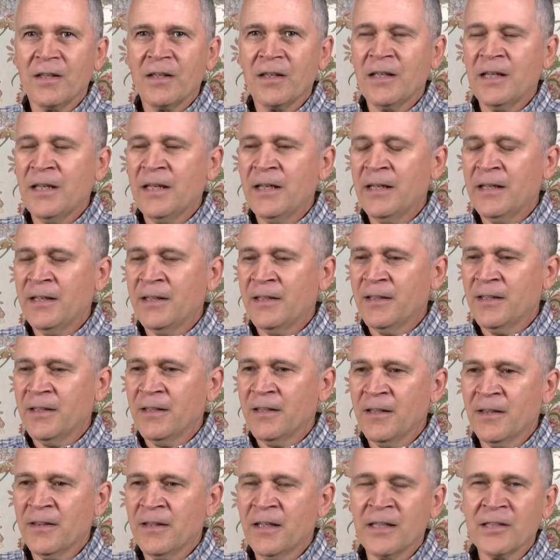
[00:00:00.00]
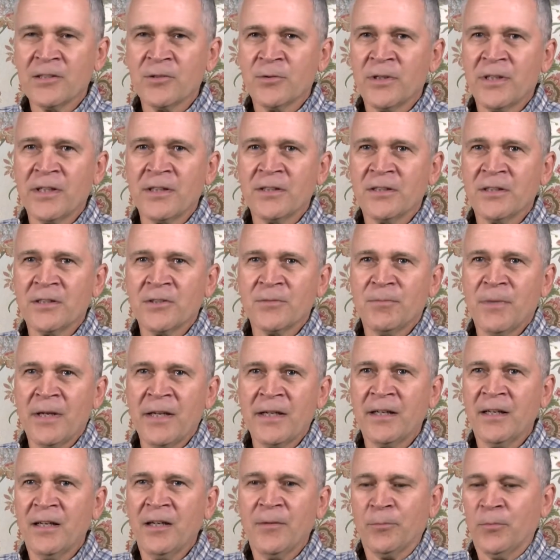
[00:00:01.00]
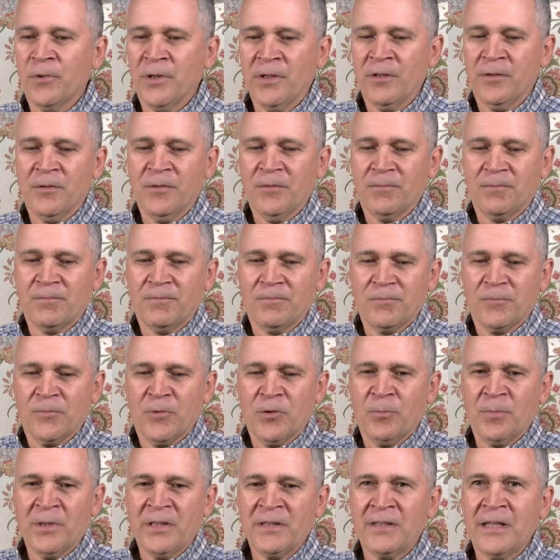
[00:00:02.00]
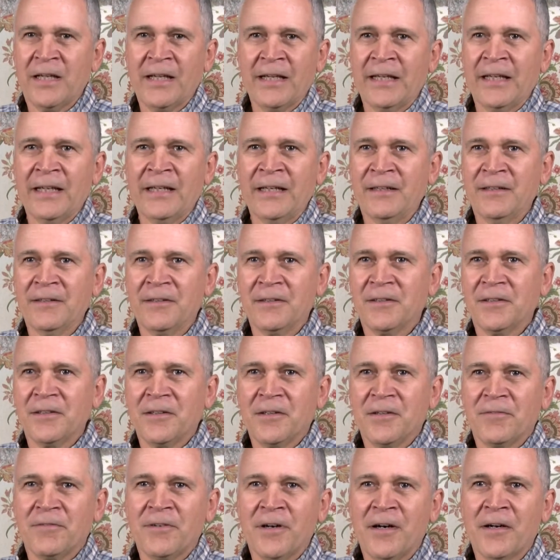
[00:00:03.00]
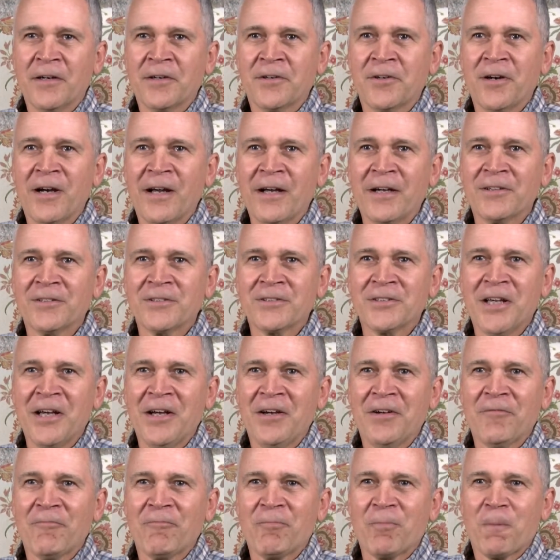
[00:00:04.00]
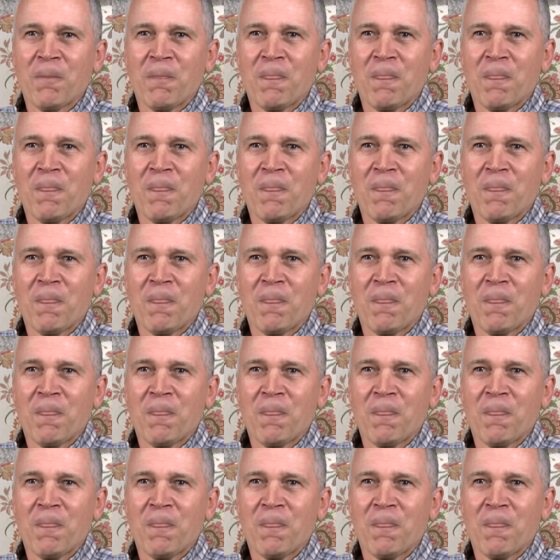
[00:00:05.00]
and the things we could just make up, whether it would be taking firecrackers out